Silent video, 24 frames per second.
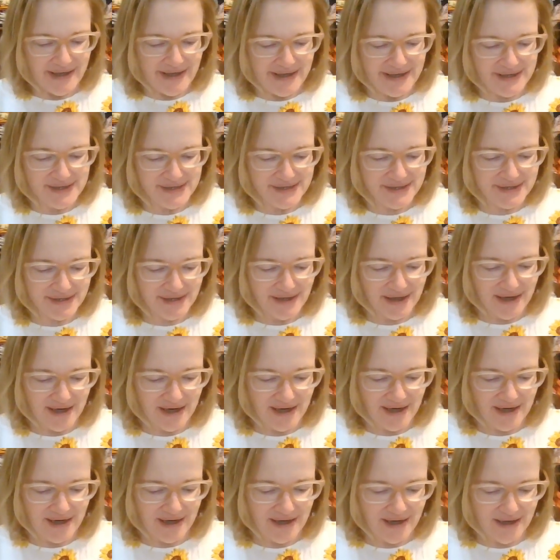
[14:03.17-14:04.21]
is,
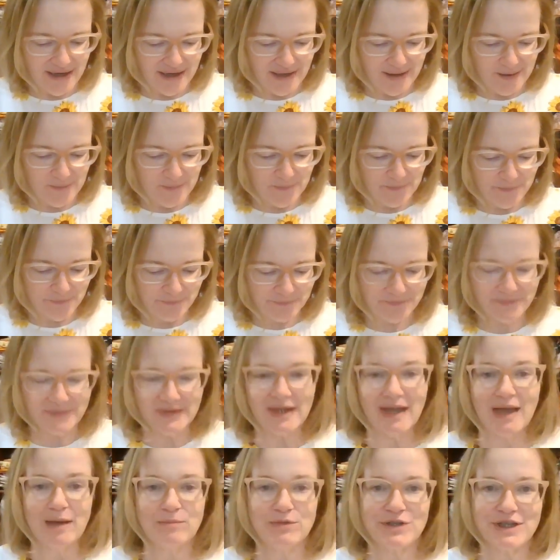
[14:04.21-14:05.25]
I'm
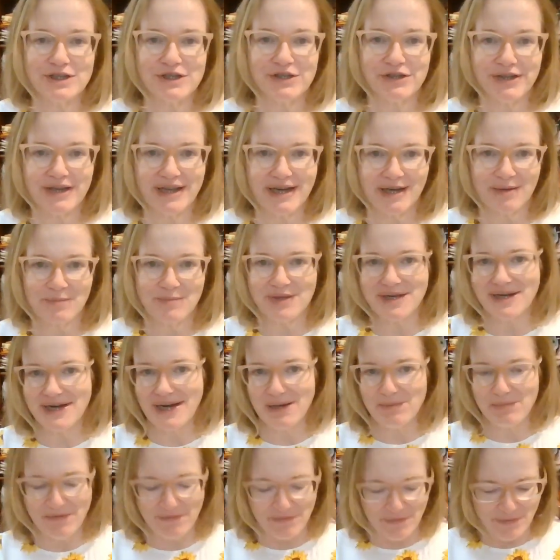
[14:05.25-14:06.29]
just looking up the
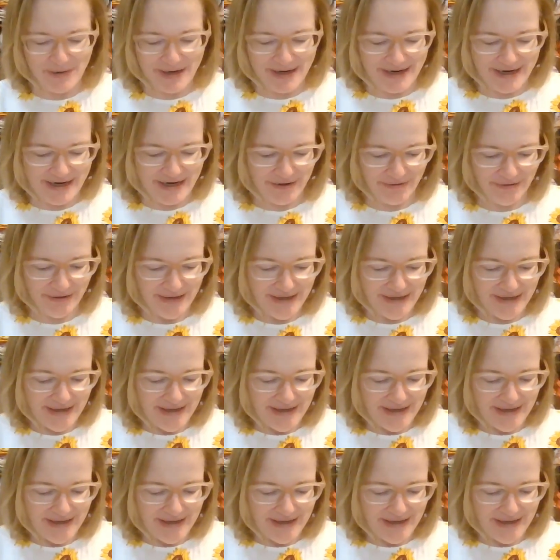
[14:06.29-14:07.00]
name of it right now,